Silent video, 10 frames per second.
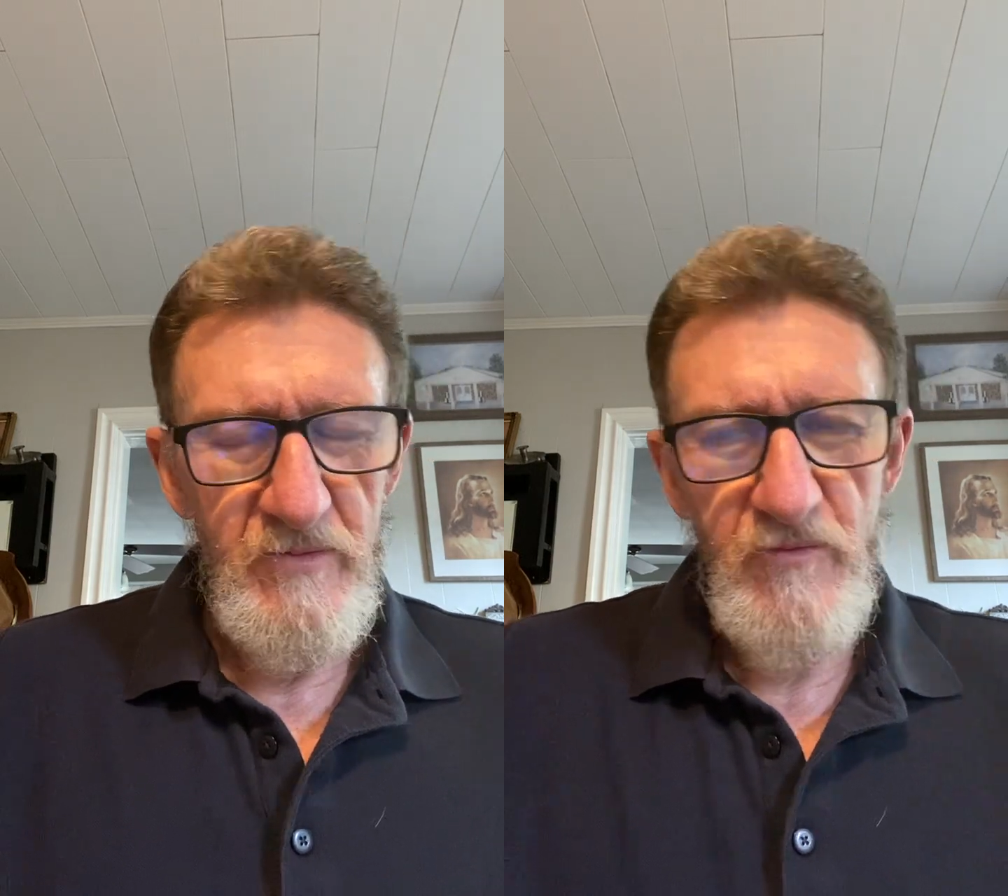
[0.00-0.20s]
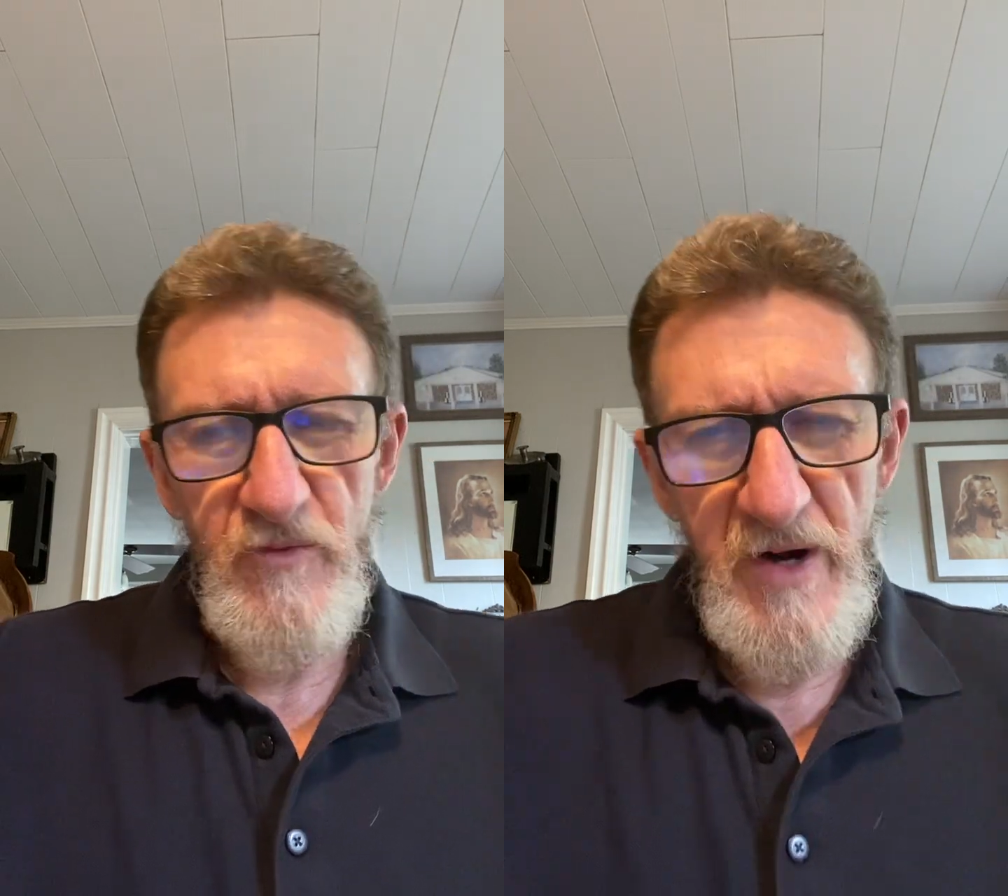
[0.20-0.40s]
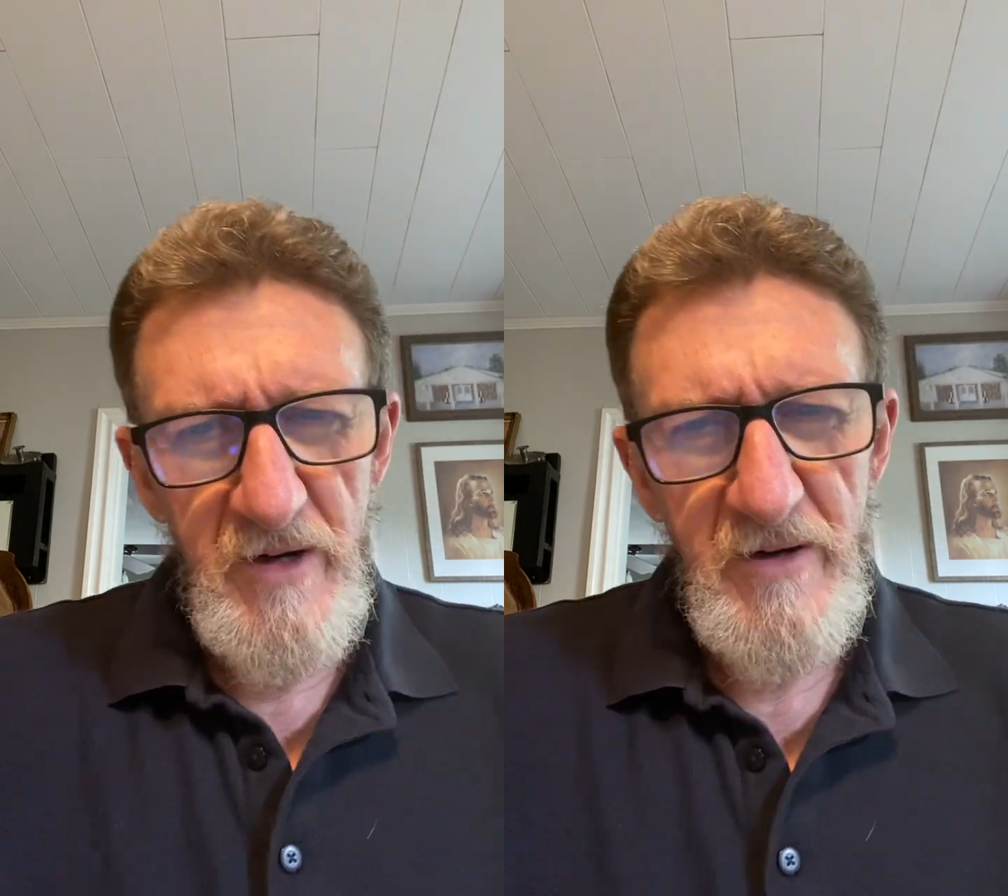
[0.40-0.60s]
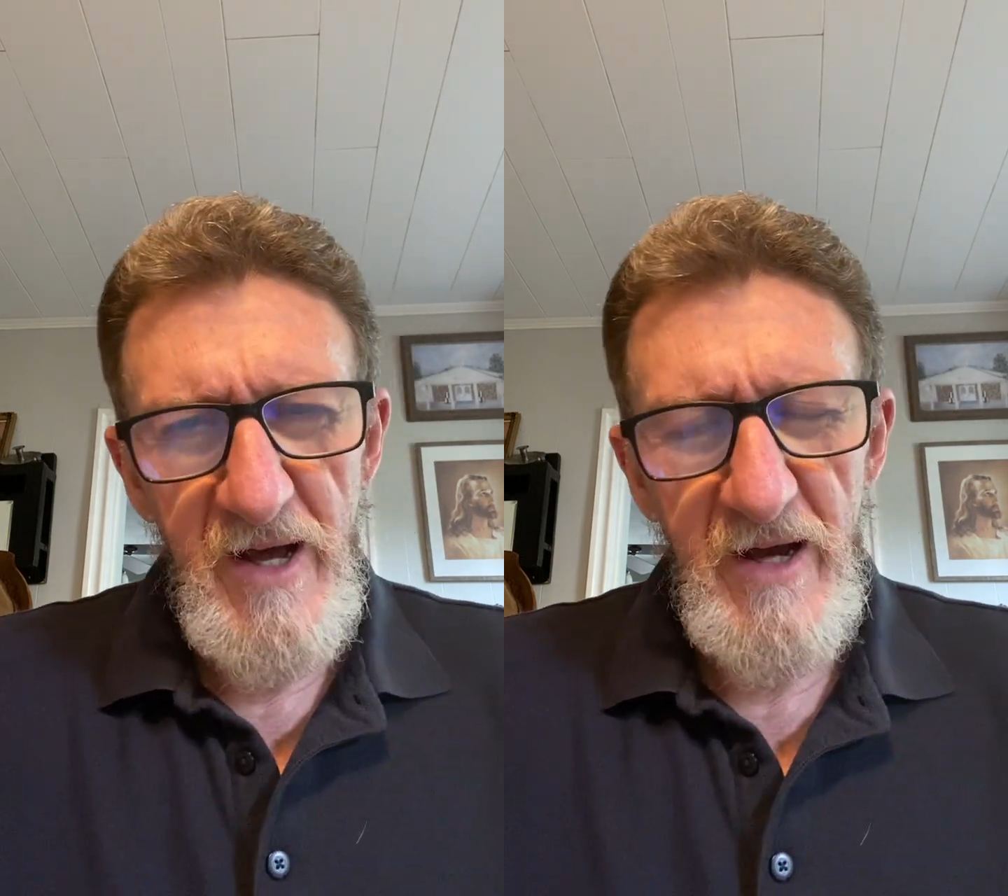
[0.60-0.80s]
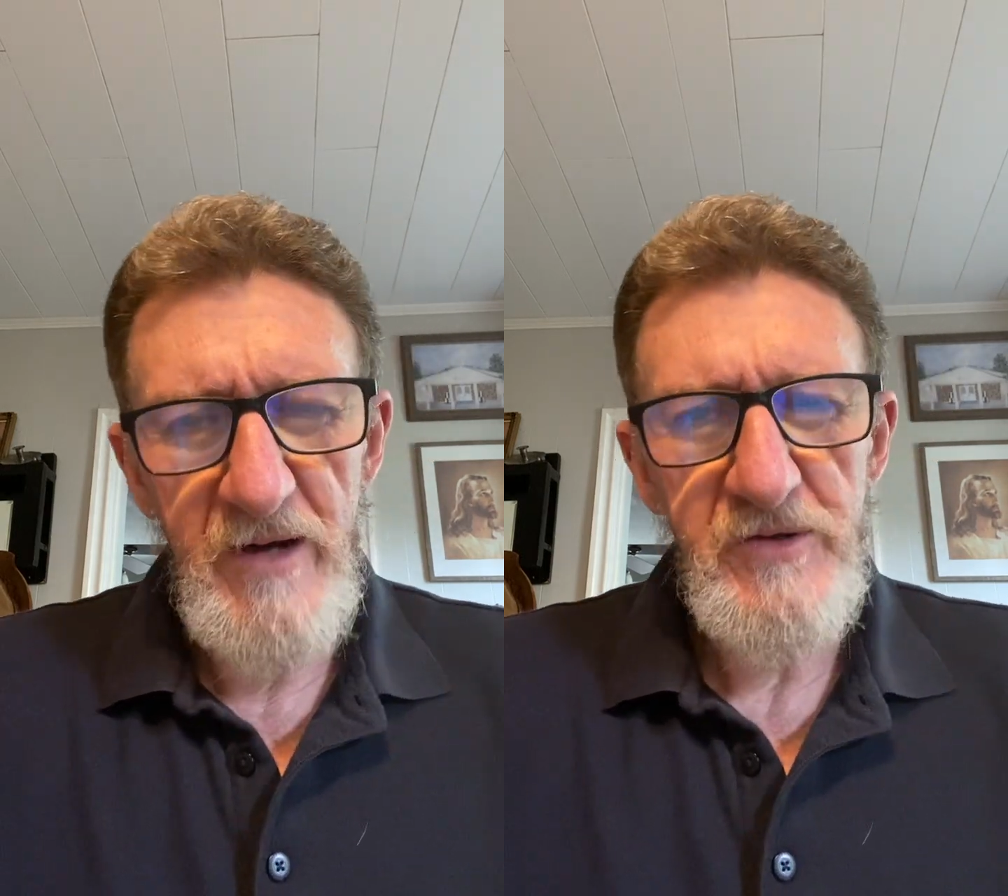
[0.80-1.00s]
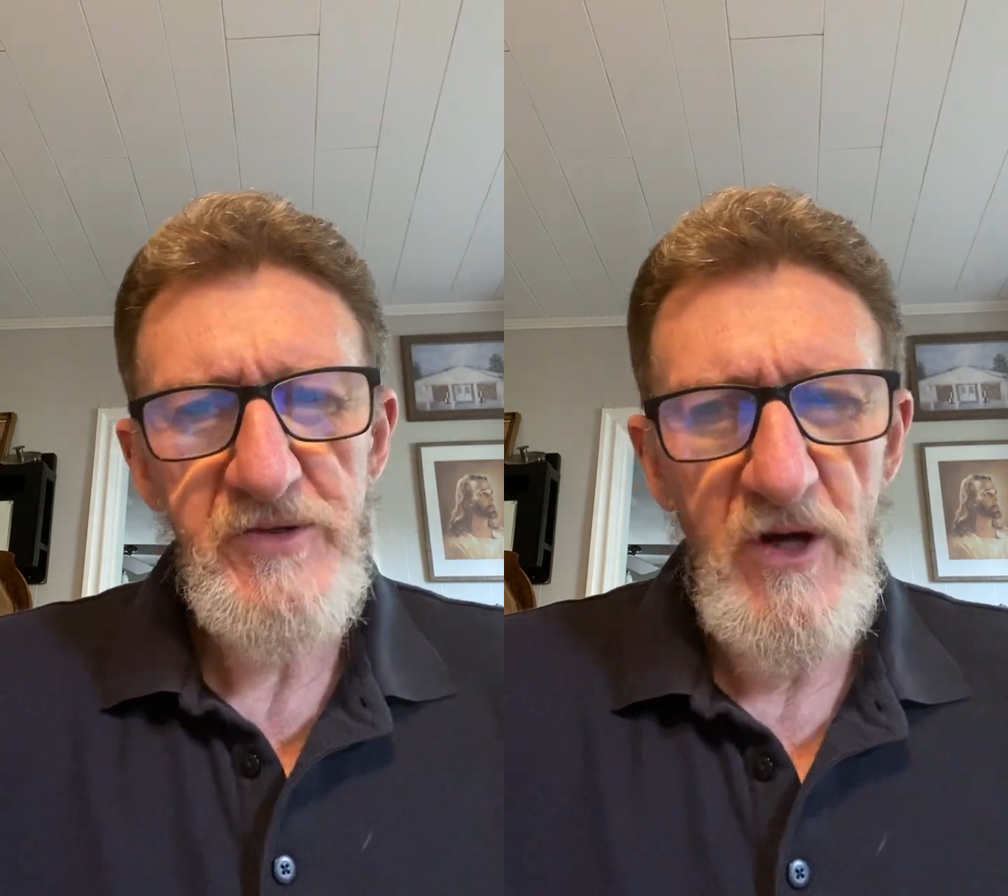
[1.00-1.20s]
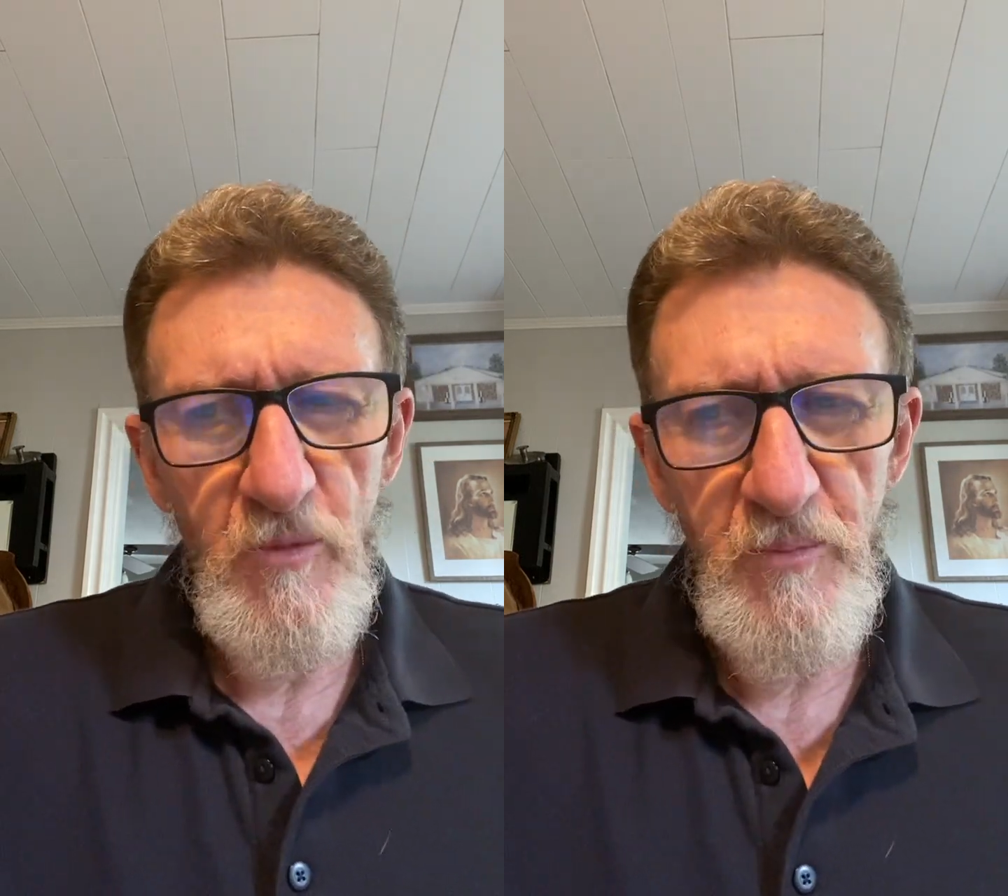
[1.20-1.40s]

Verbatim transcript: Read in Acts how